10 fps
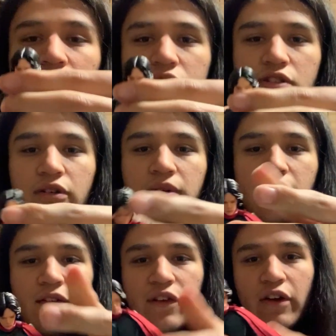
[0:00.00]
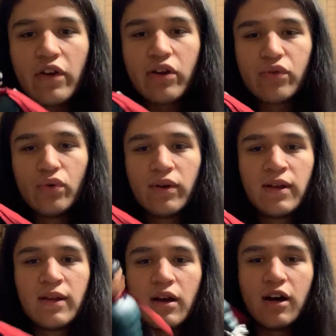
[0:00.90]
So very cool.
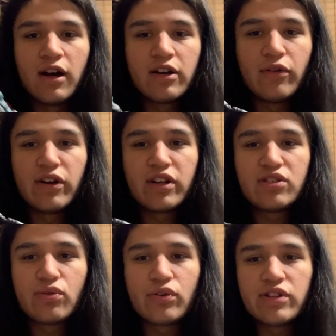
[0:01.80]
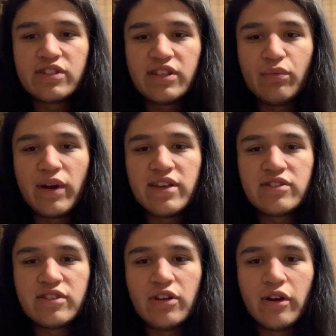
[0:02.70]
Going on towards the
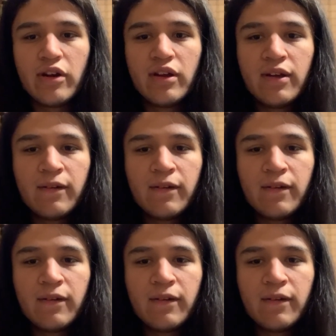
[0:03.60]
waist here.